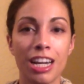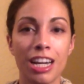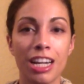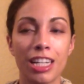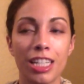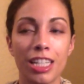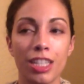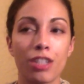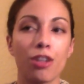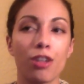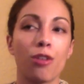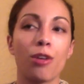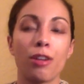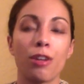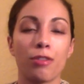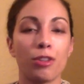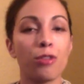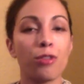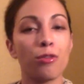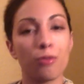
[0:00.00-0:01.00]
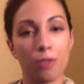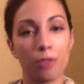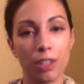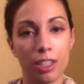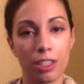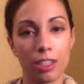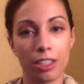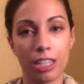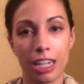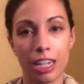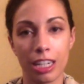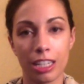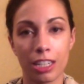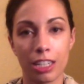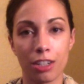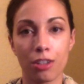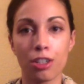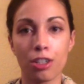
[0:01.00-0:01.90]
So if you feel like you're